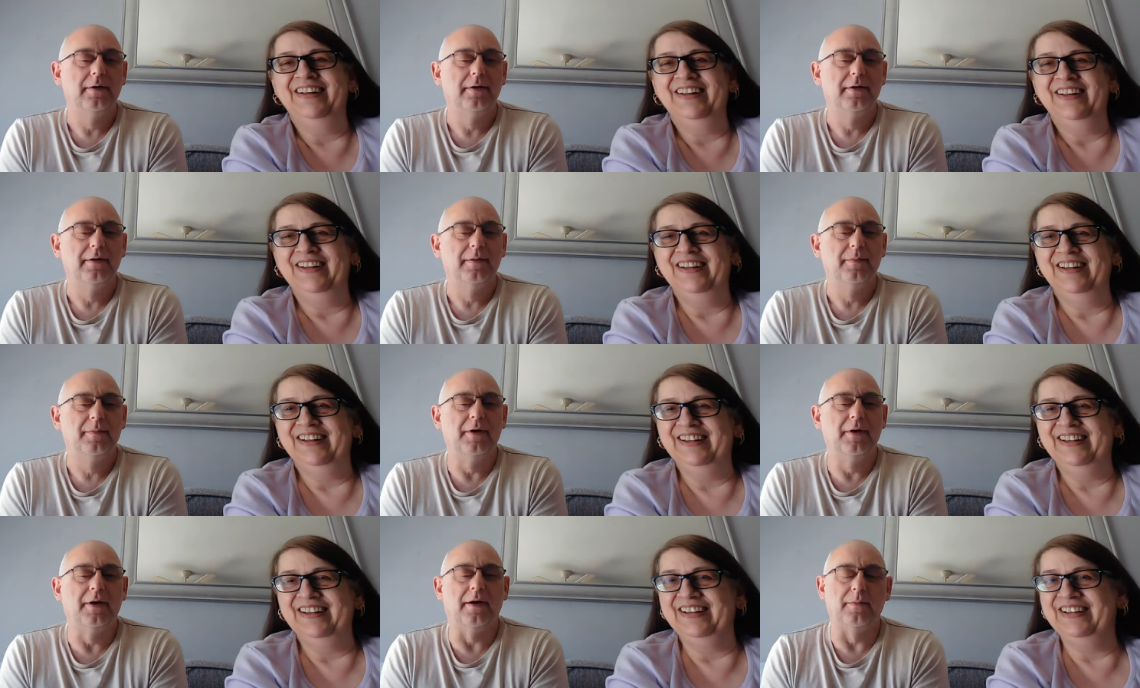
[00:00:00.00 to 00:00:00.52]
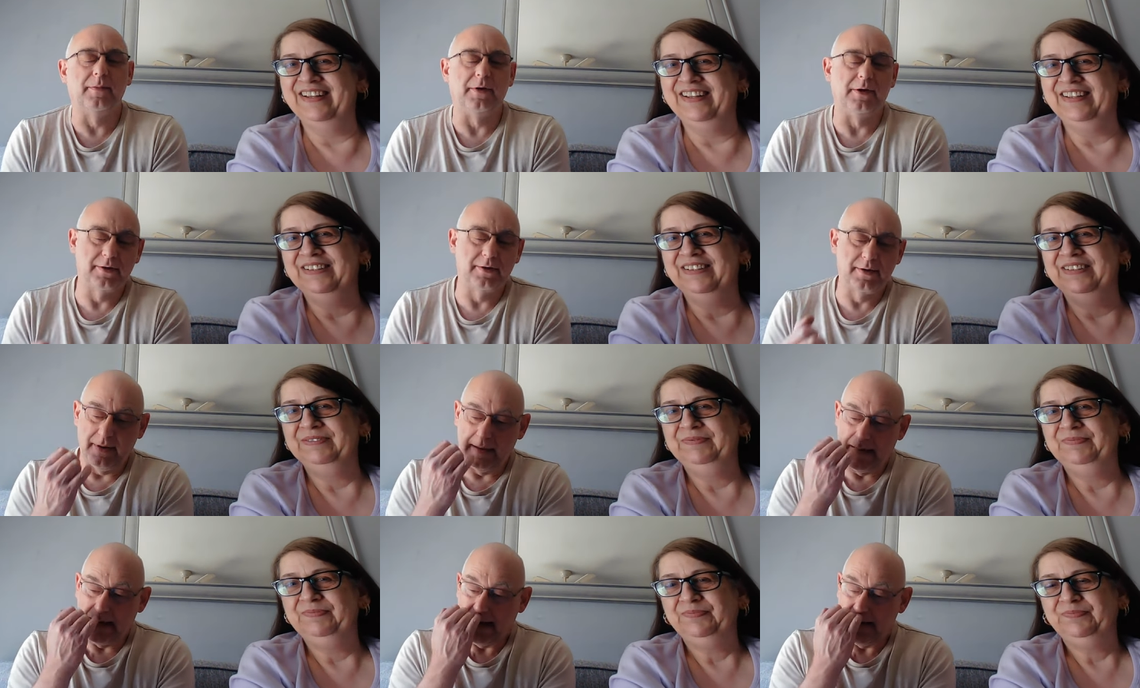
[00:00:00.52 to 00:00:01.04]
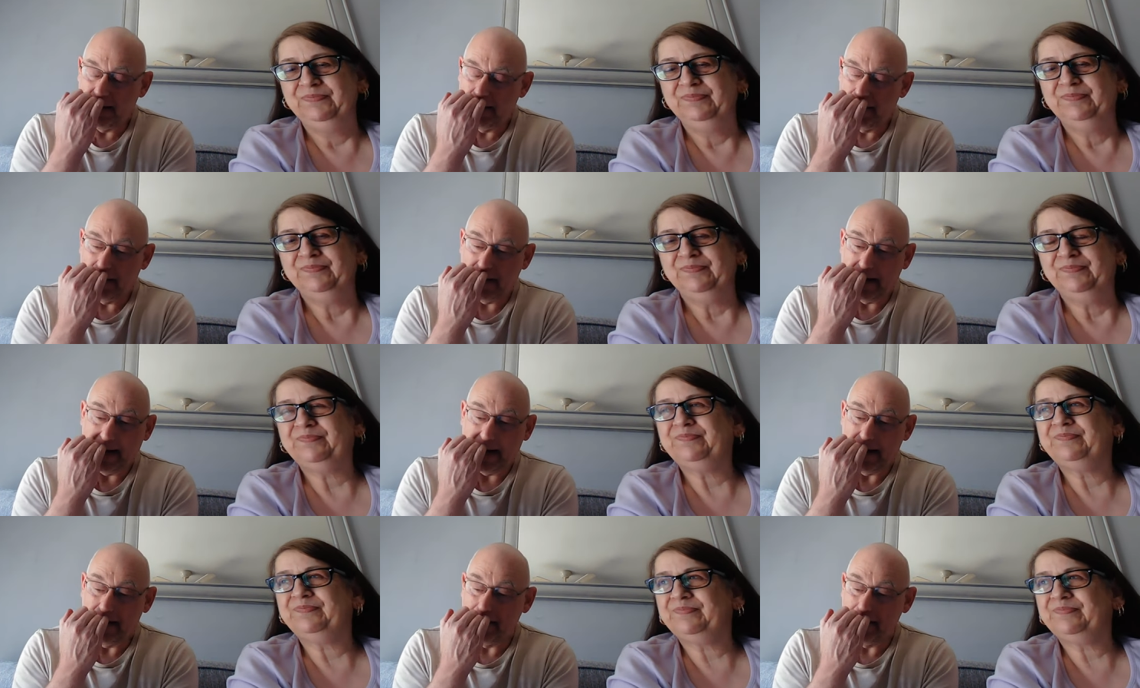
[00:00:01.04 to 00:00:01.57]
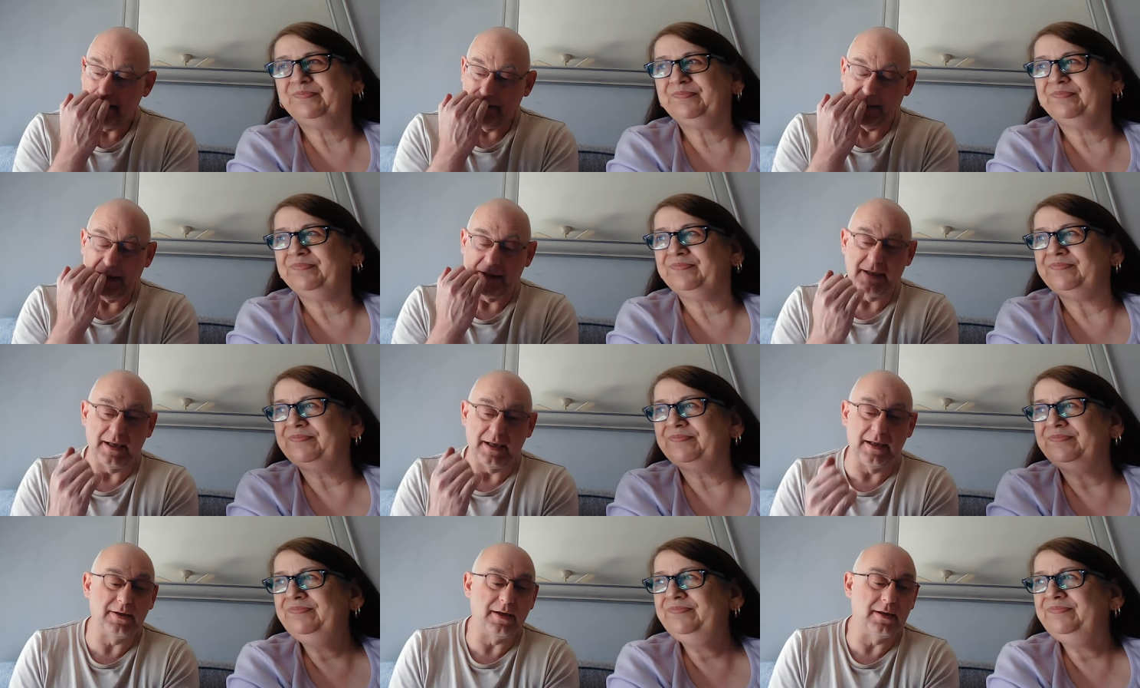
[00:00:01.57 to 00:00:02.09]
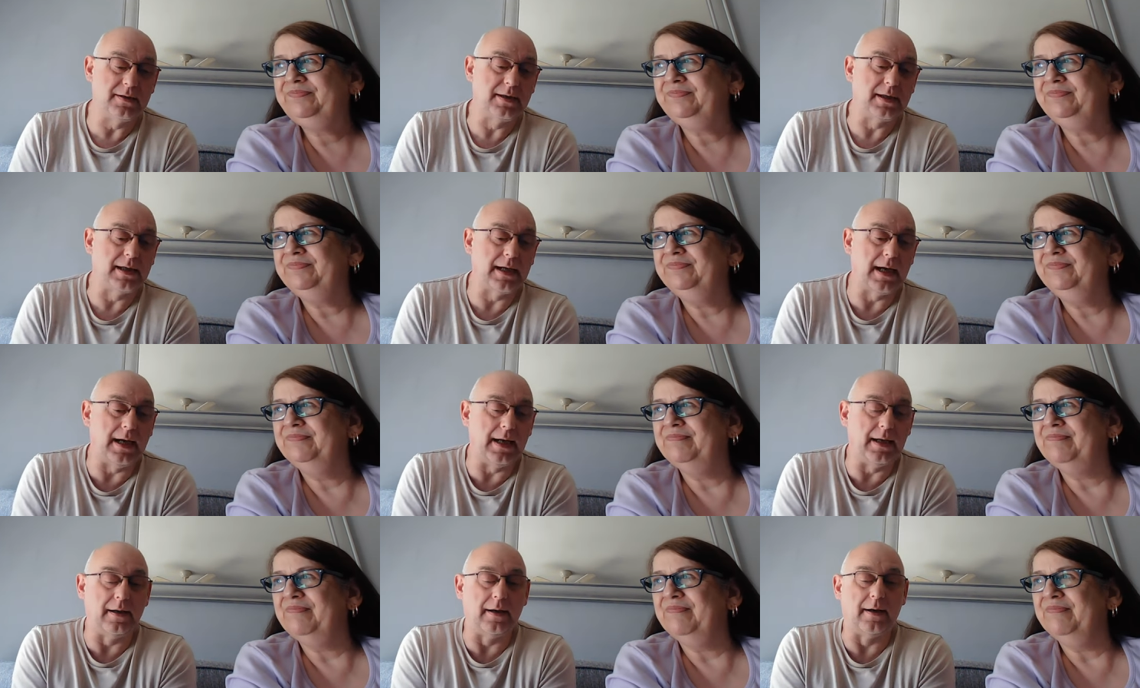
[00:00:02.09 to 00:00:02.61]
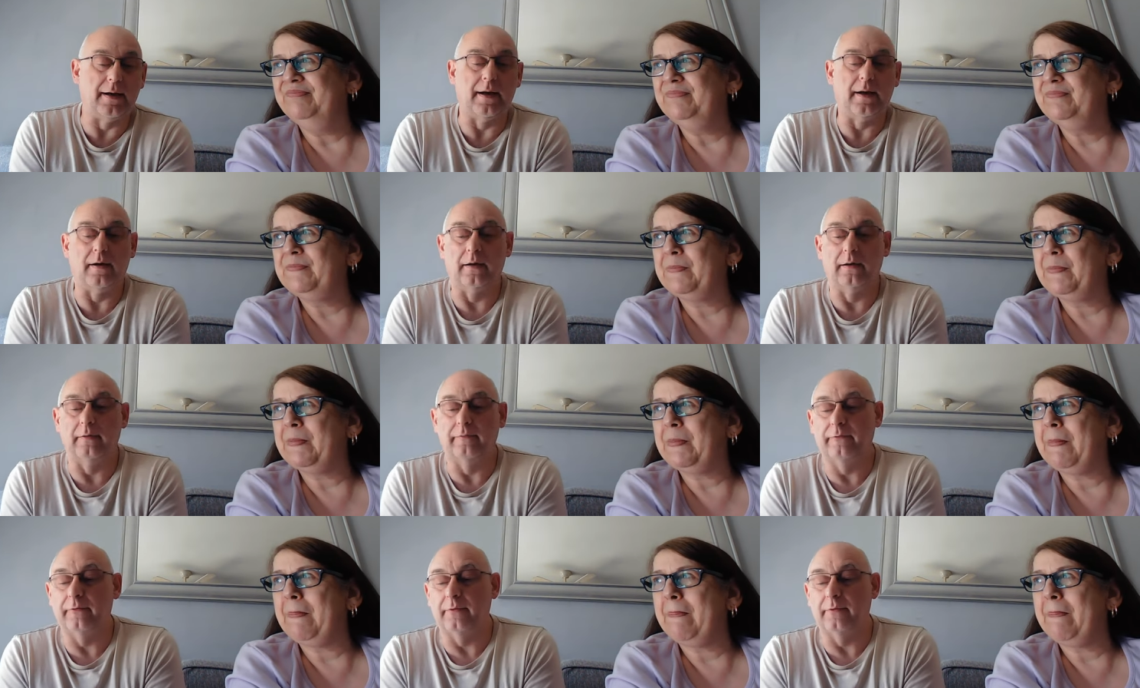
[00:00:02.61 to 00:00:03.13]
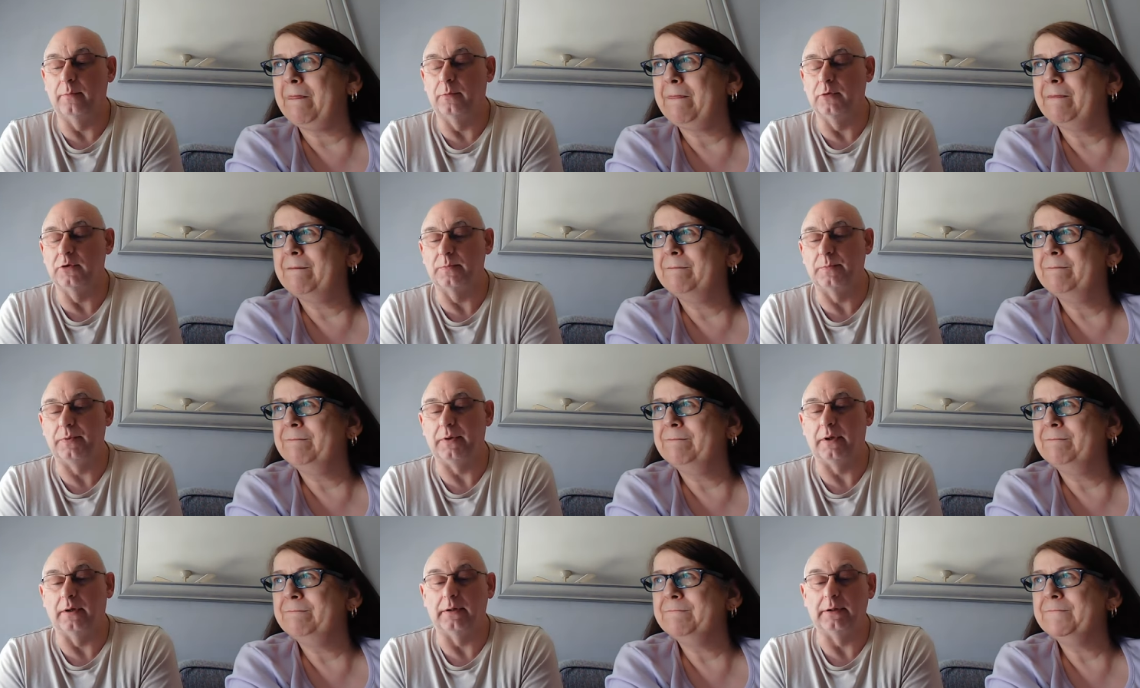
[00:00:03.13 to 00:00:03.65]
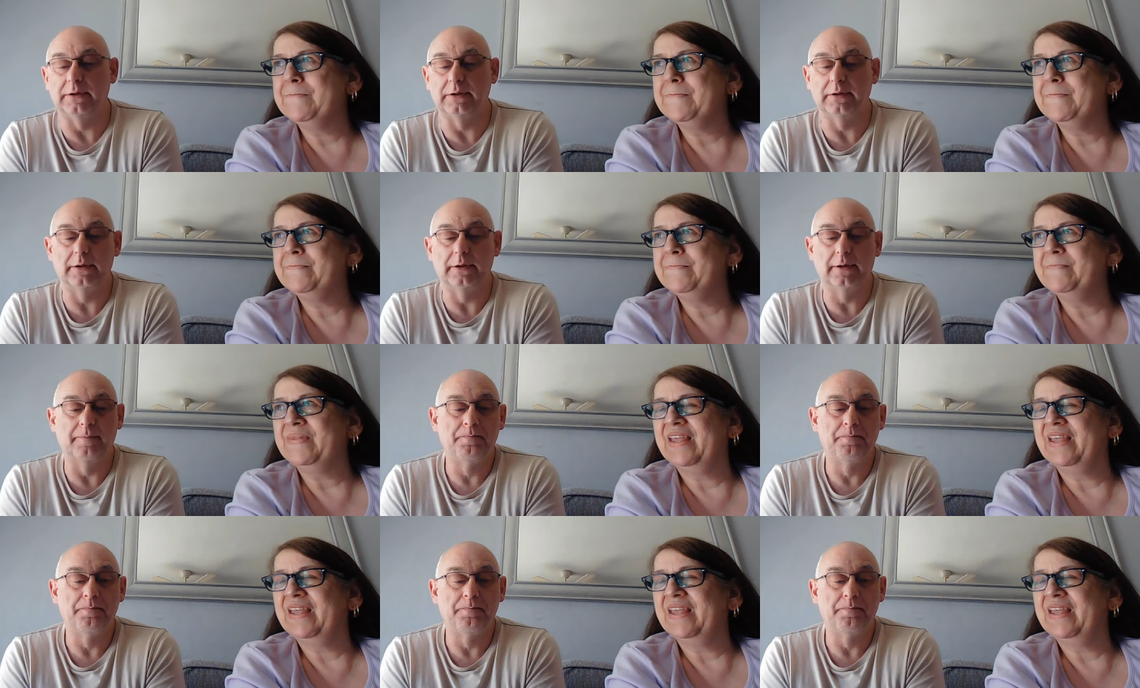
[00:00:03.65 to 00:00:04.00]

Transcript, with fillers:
Speaker 1: but I'm used to it now. Yeah, it's easier to get in and out of. I must be honest.